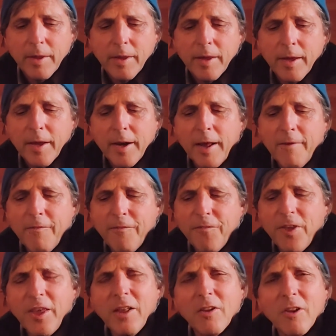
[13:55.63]
And I
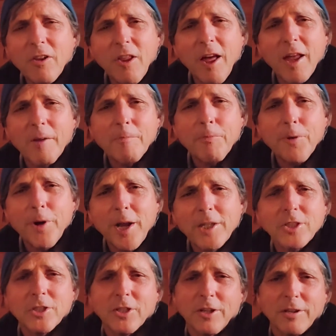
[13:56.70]
feel a lot of
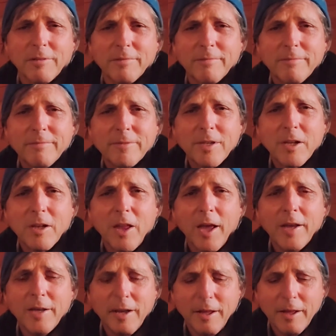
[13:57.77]
pressure to
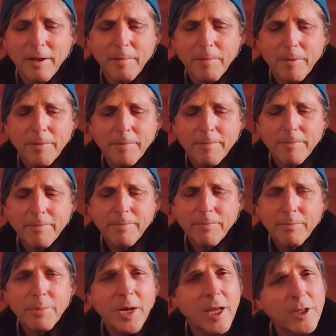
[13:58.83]
lighten up,
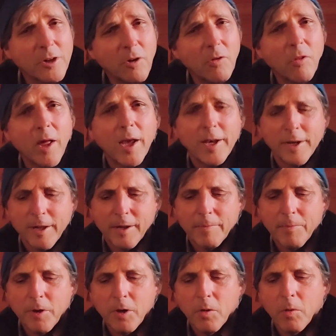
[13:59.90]
but I don't lighten
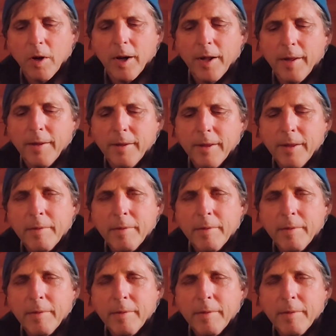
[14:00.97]
up. You know why?